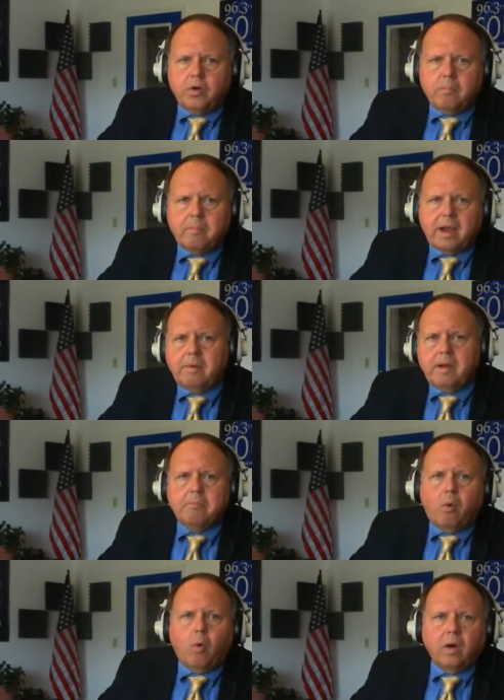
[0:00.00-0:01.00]
who may
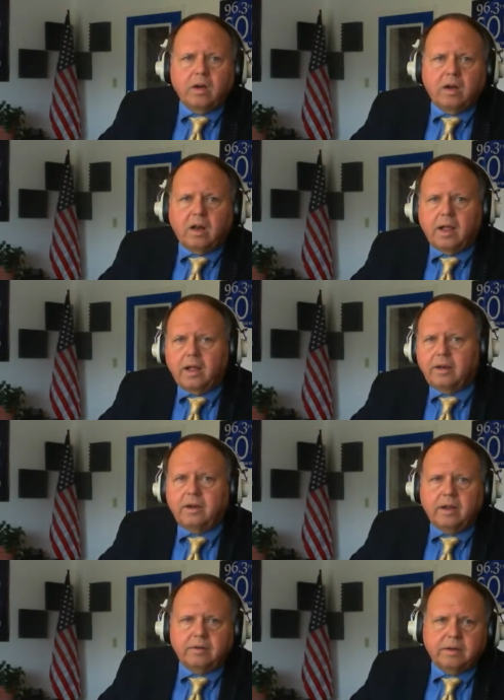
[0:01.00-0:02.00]
be more
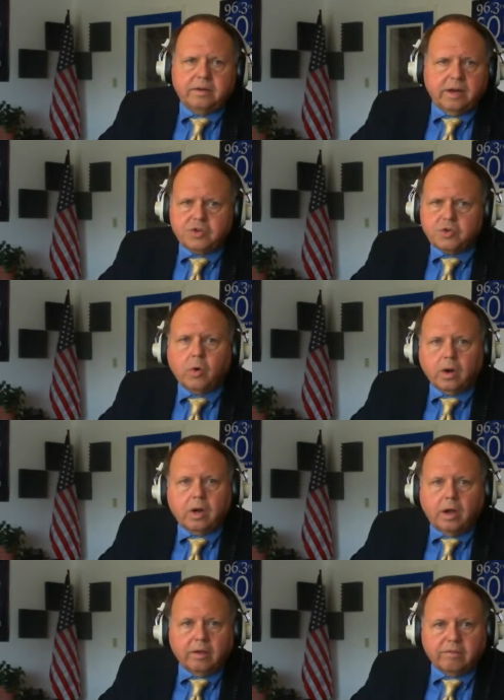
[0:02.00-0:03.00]
inclined to take
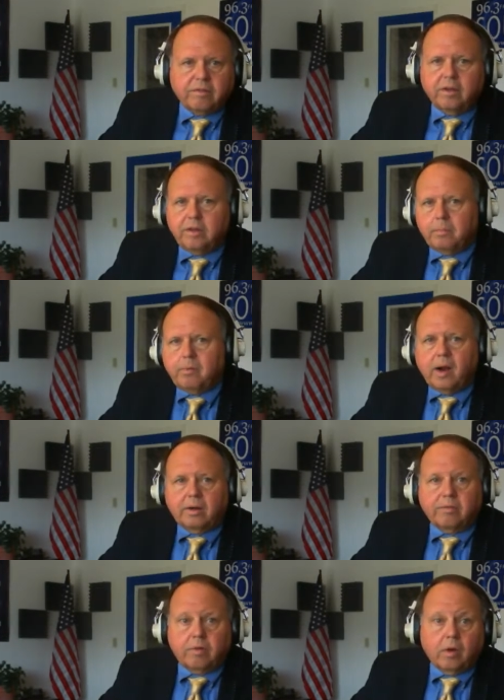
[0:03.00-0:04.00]
shortcuts in the
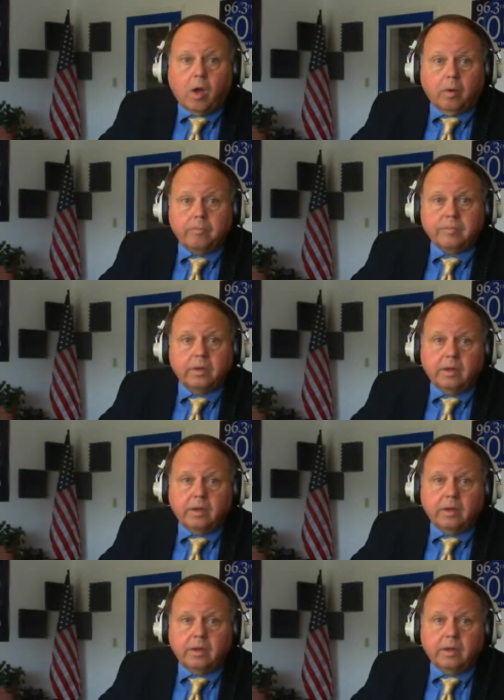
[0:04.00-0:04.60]
practice of law.